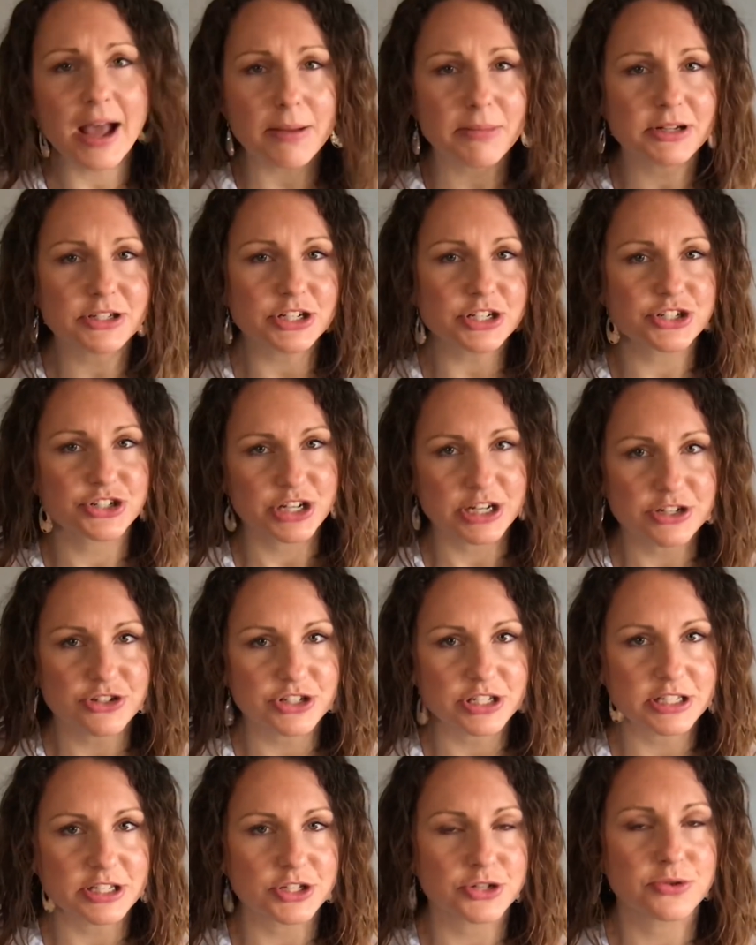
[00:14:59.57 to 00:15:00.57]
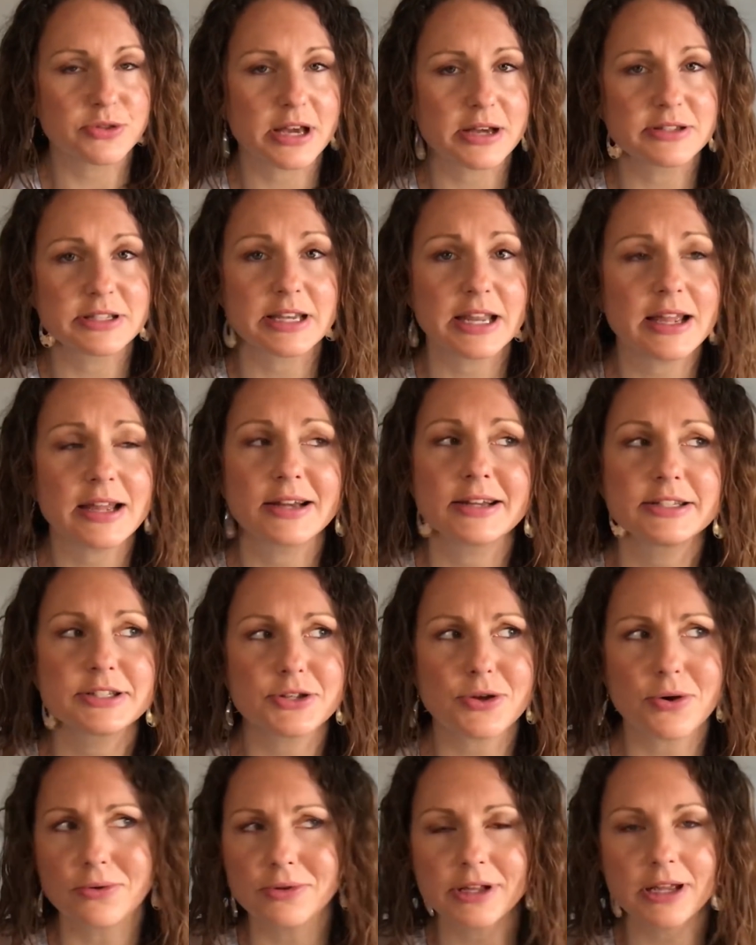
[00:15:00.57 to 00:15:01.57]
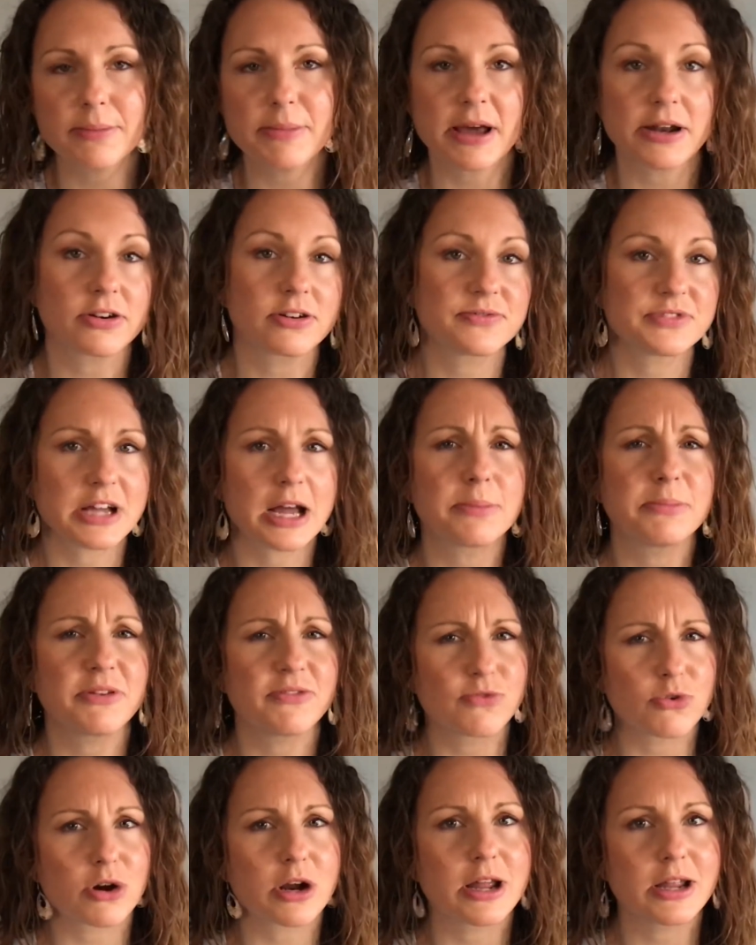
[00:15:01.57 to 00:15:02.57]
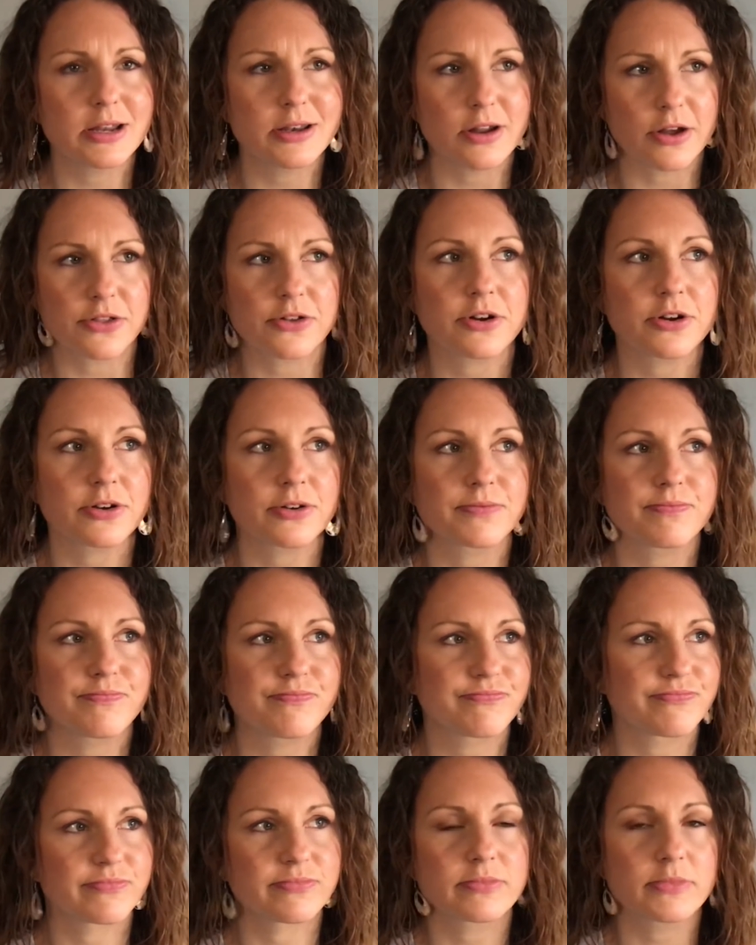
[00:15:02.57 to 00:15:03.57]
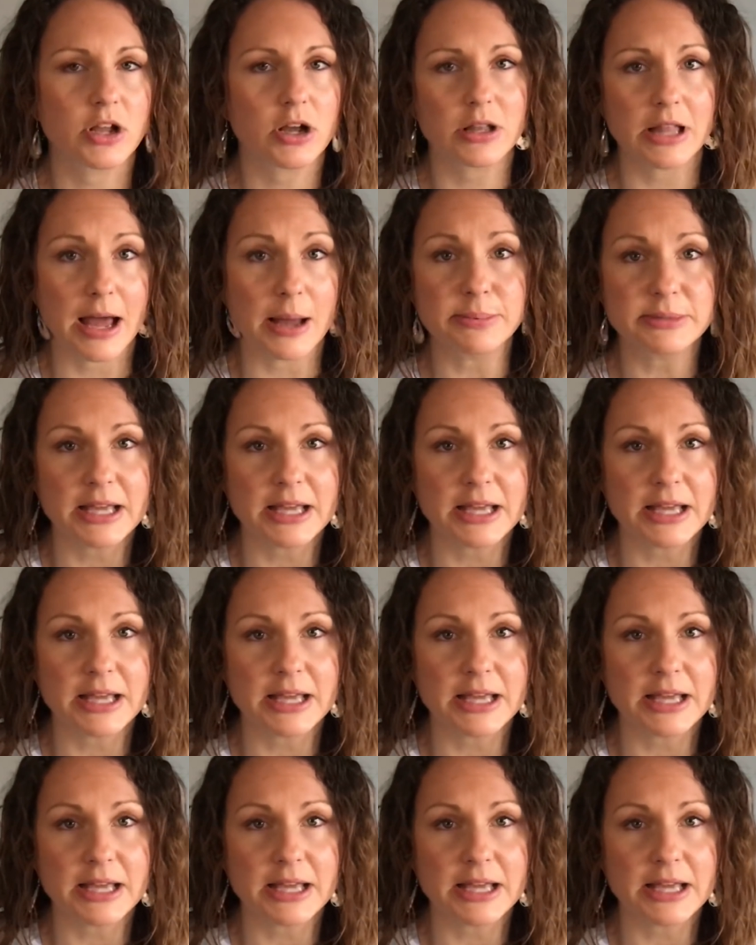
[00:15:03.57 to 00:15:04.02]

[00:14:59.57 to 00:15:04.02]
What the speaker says: much has changed since 2008, and it's only a matter of time before another collapse